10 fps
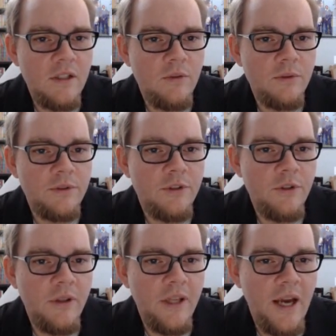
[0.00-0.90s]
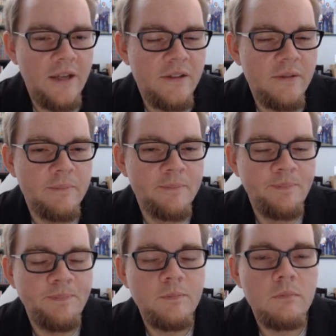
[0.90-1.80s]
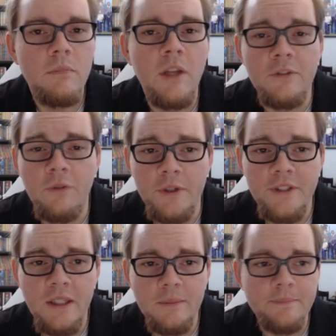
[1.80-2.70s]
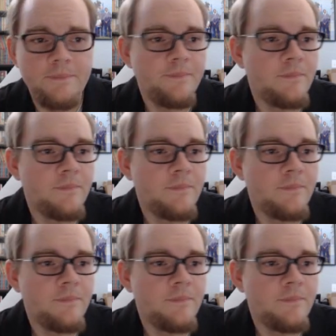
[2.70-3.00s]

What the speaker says: equals 2 to the x plus 14?